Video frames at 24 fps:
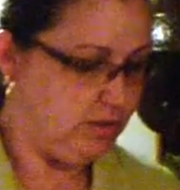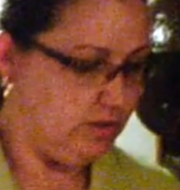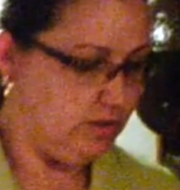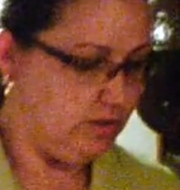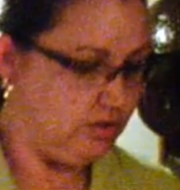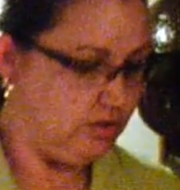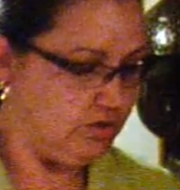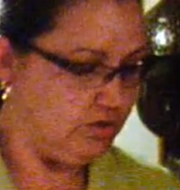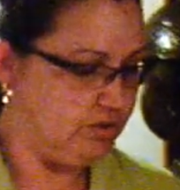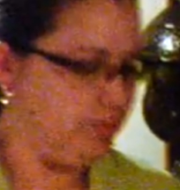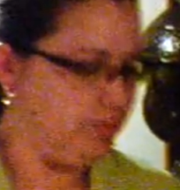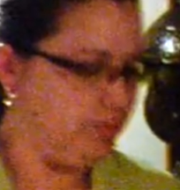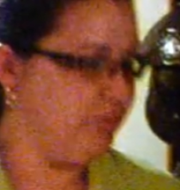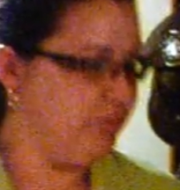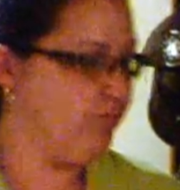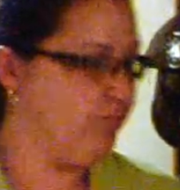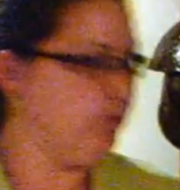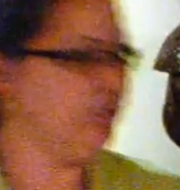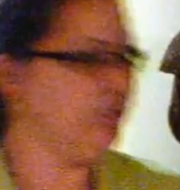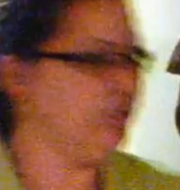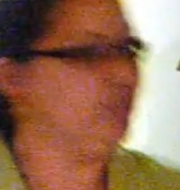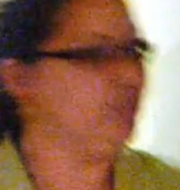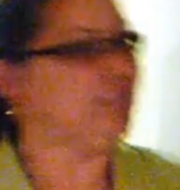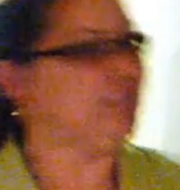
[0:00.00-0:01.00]
So before you
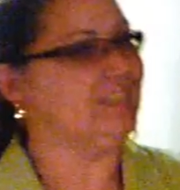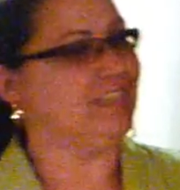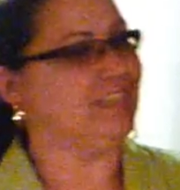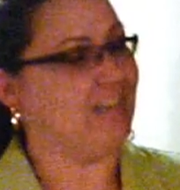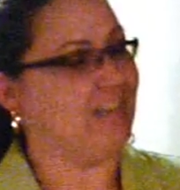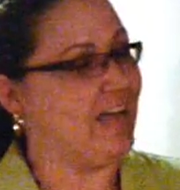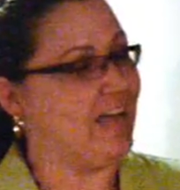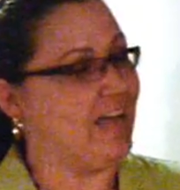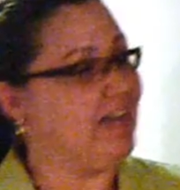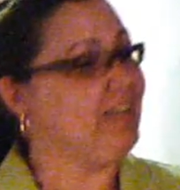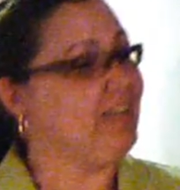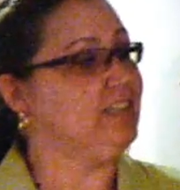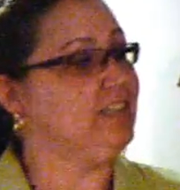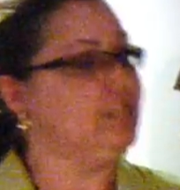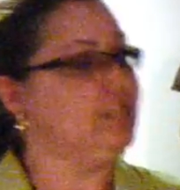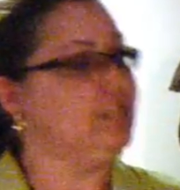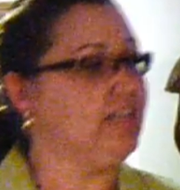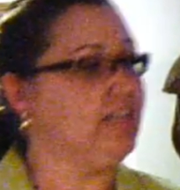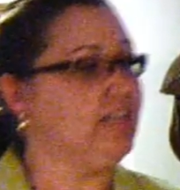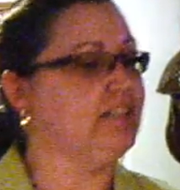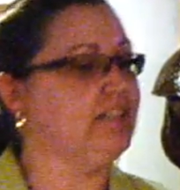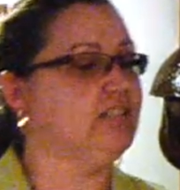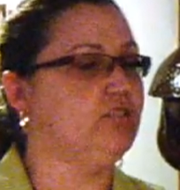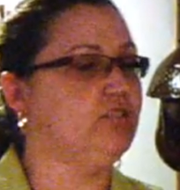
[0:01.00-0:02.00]
decide to
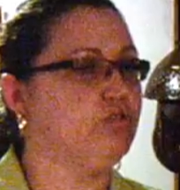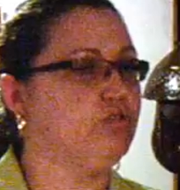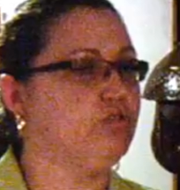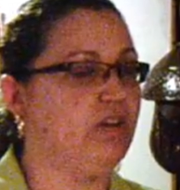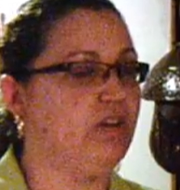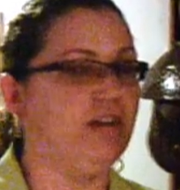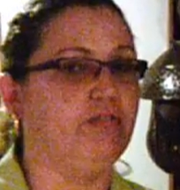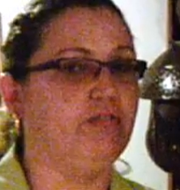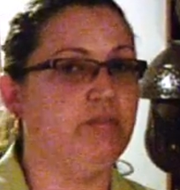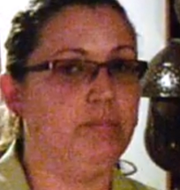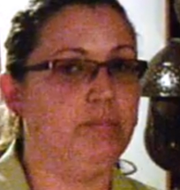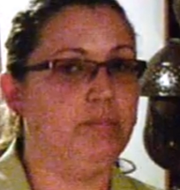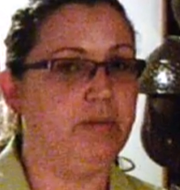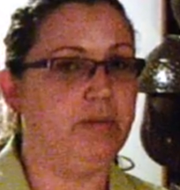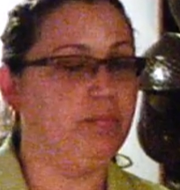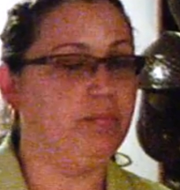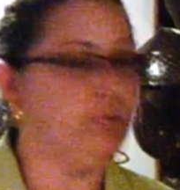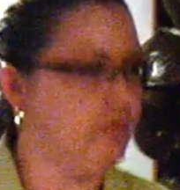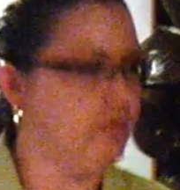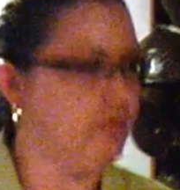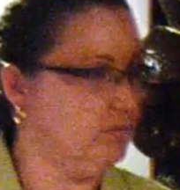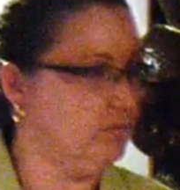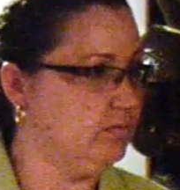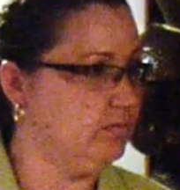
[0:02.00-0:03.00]
text and drive,
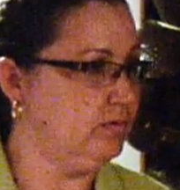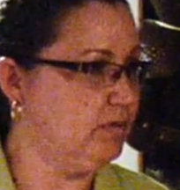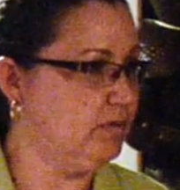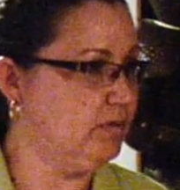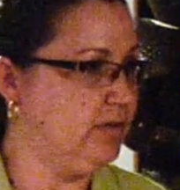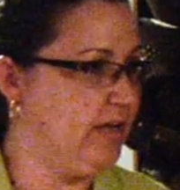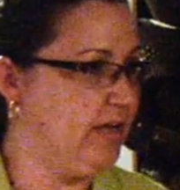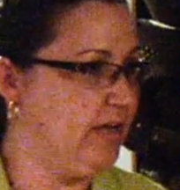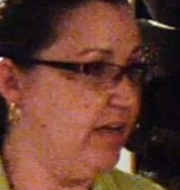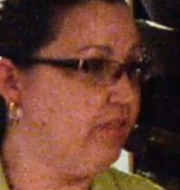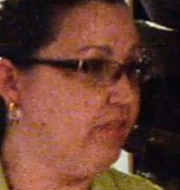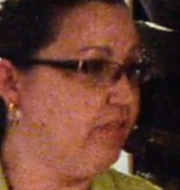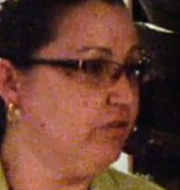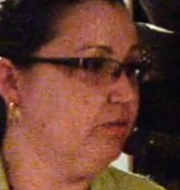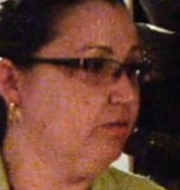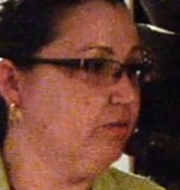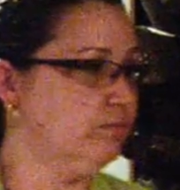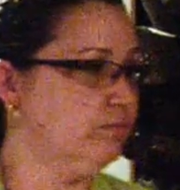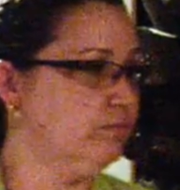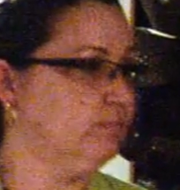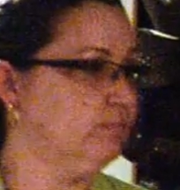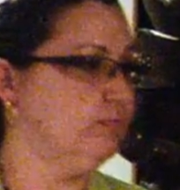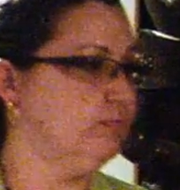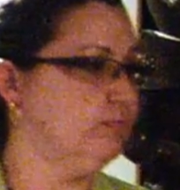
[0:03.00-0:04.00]
remember Heather,
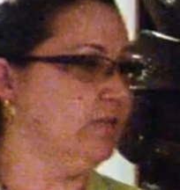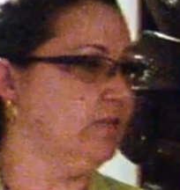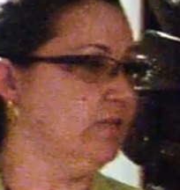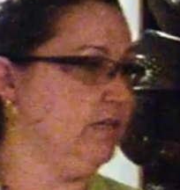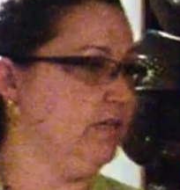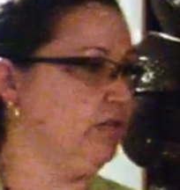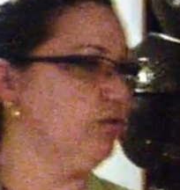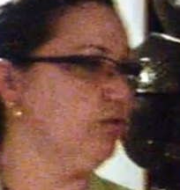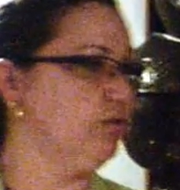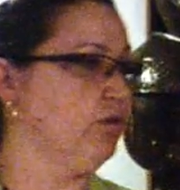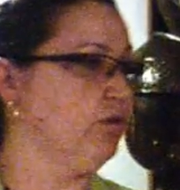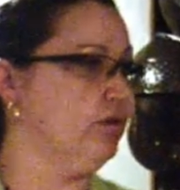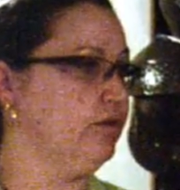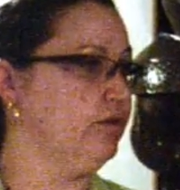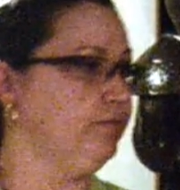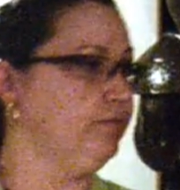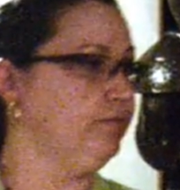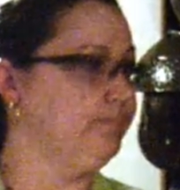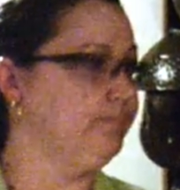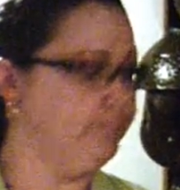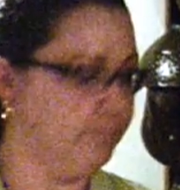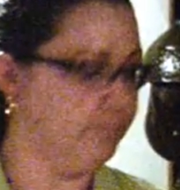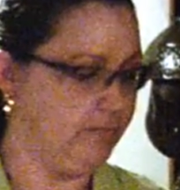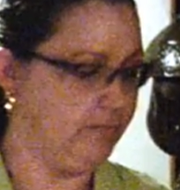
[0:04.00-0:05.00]
the little girl
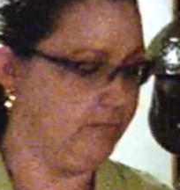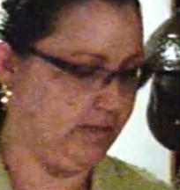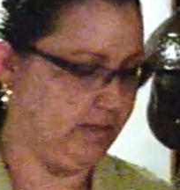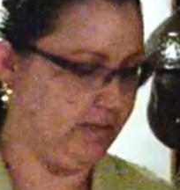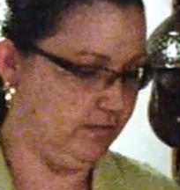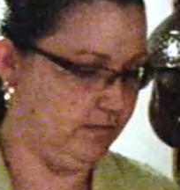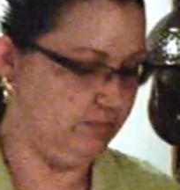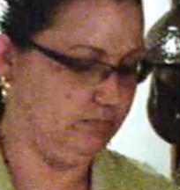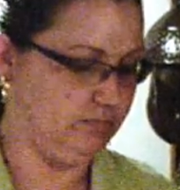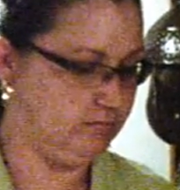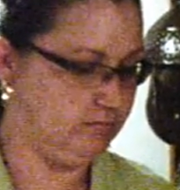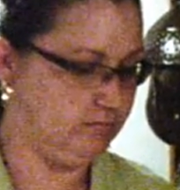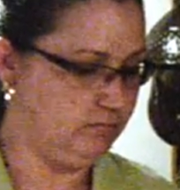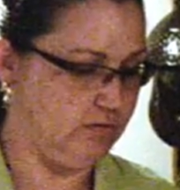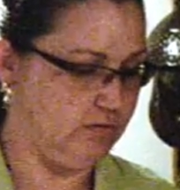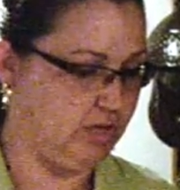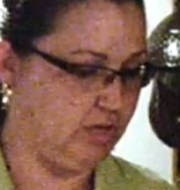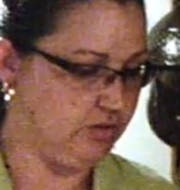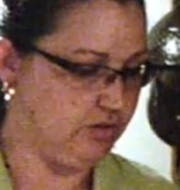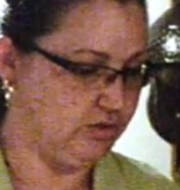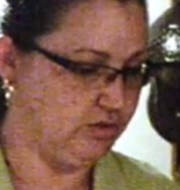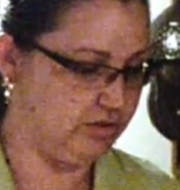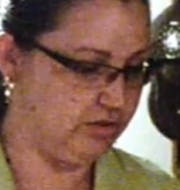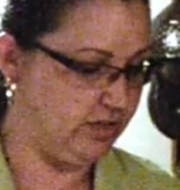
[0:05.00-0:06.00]
that
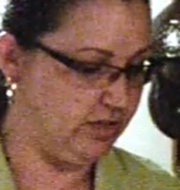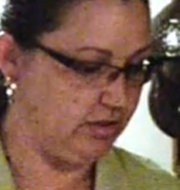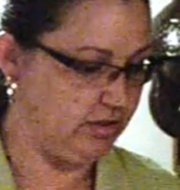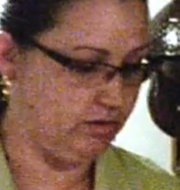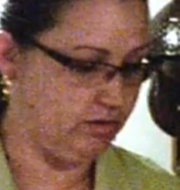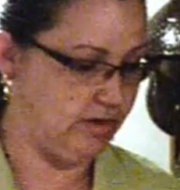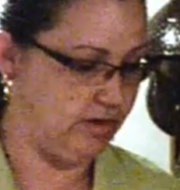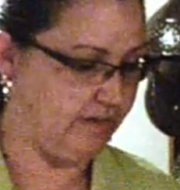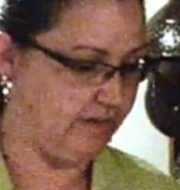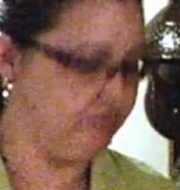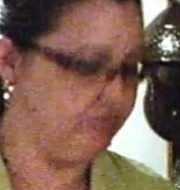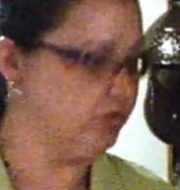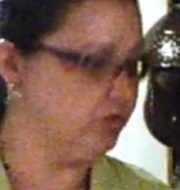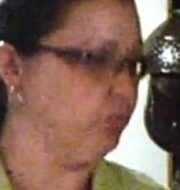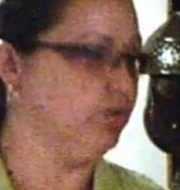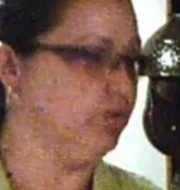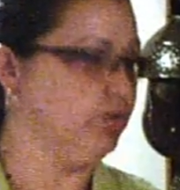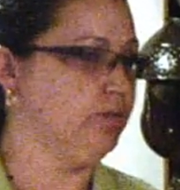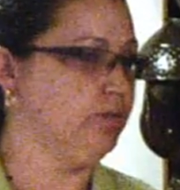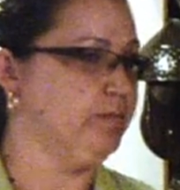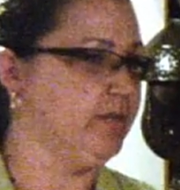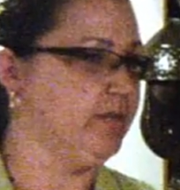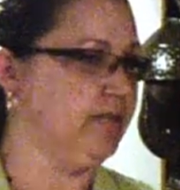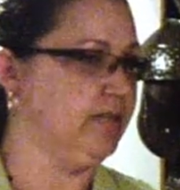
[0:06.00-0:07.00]
cut her life short
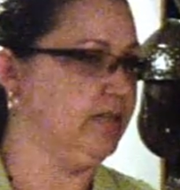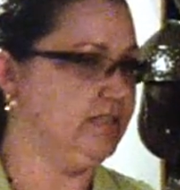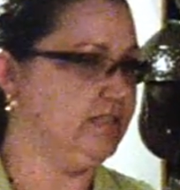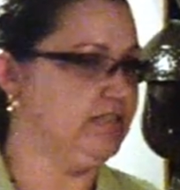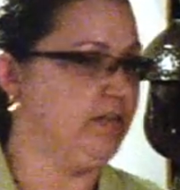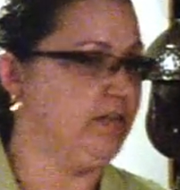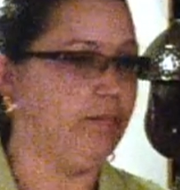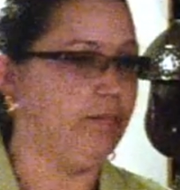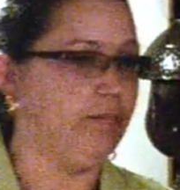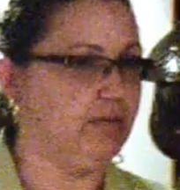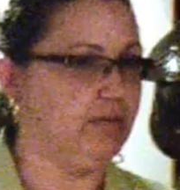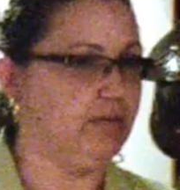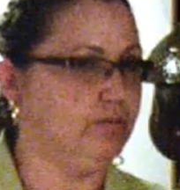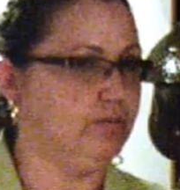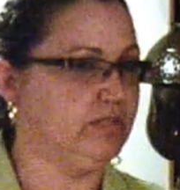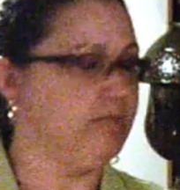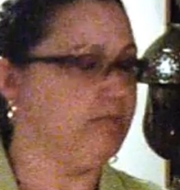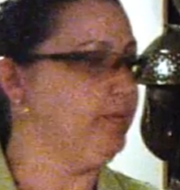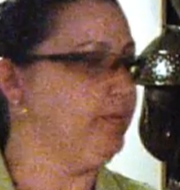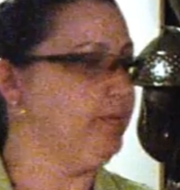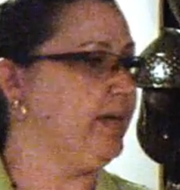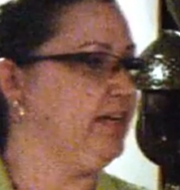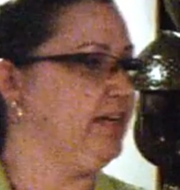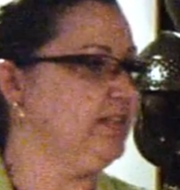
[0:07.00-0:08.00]
because somebody wasn't
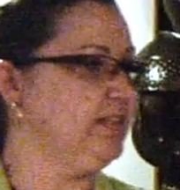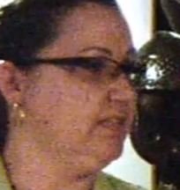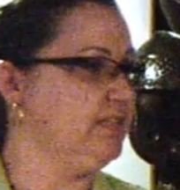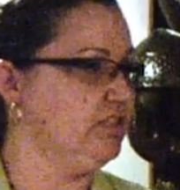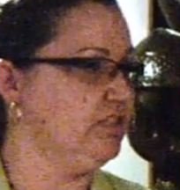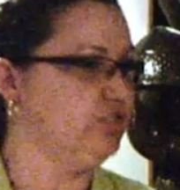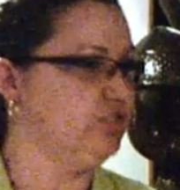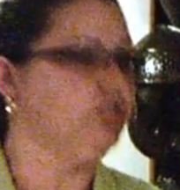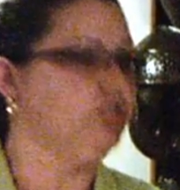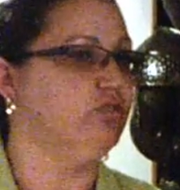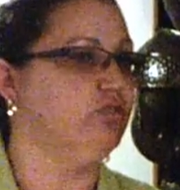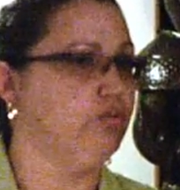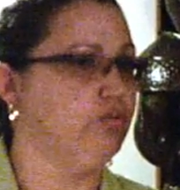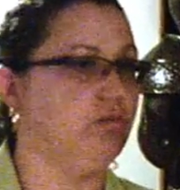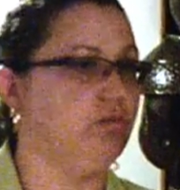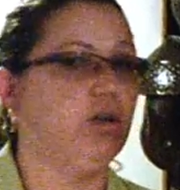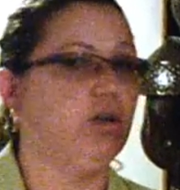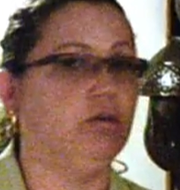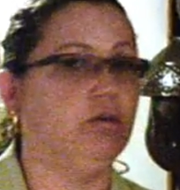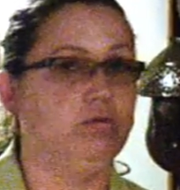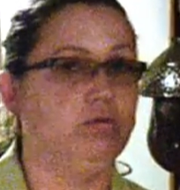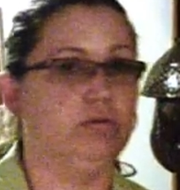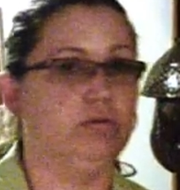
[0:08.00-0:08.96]
paying attention to the road.